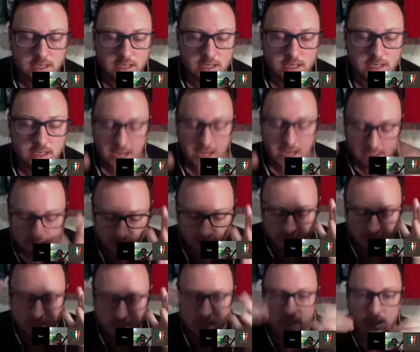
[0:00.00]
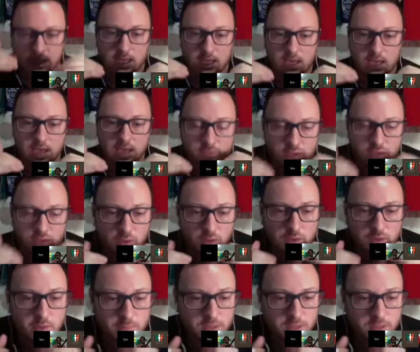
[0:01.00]
He even though they
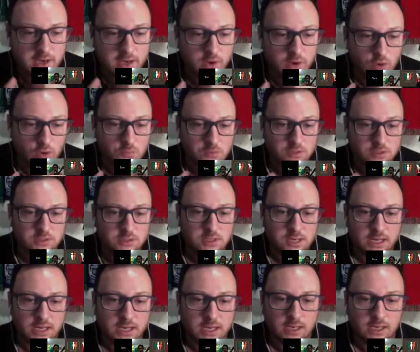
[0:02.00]
were playing at home, Monterrey,